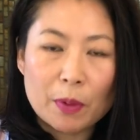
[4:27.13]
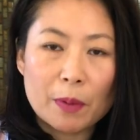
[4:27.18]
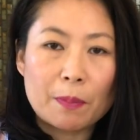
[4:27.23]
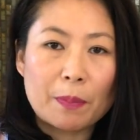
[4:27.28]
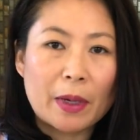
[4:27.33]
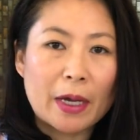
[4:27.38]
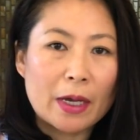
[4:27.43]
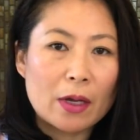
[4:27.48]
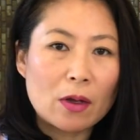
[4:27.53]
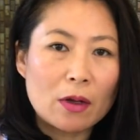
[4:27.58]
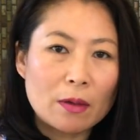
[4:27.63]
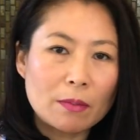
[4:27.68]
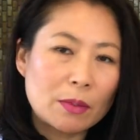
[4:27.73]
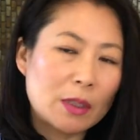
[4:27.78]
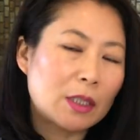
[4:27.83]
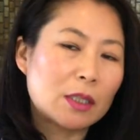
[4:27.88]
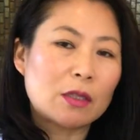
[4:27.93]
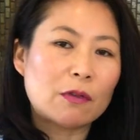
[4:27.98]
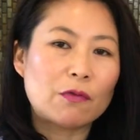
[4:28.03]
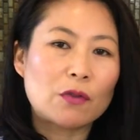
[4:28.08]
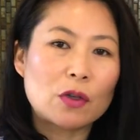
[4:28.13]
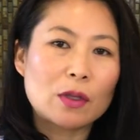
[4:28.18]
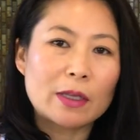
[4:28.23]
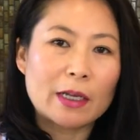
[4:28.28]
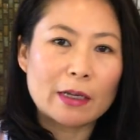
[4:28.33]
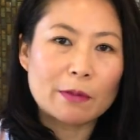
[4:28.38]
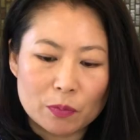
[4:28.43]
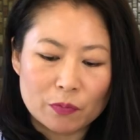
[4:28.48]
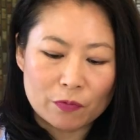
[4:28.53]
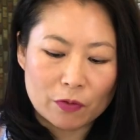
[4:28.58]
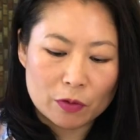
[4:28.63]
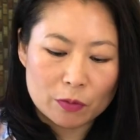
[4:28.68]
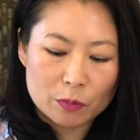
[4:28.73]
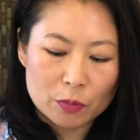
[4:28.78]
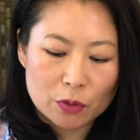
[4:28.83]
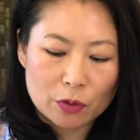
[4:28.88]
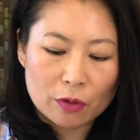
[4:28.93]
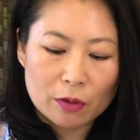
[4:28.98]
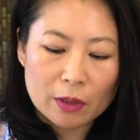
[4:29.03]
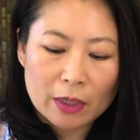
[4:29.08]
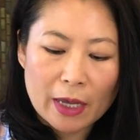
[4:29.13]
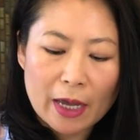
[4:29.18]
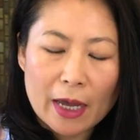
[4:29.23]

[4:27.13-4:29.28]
but by all means, if you like vermouth,